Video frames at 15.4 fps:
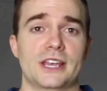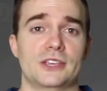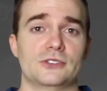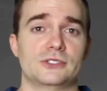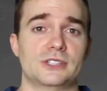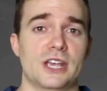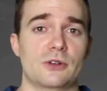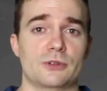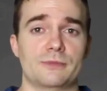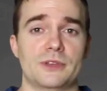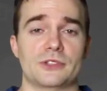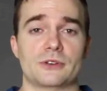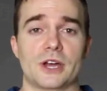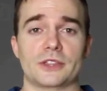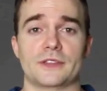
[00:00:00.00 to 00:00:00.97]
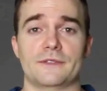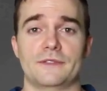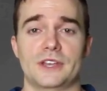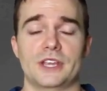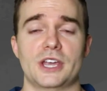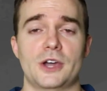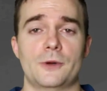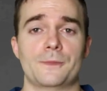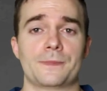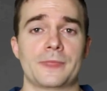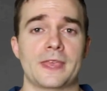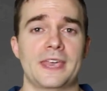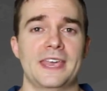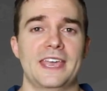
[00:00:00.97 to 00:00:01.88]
that you stayed with me throughout the video.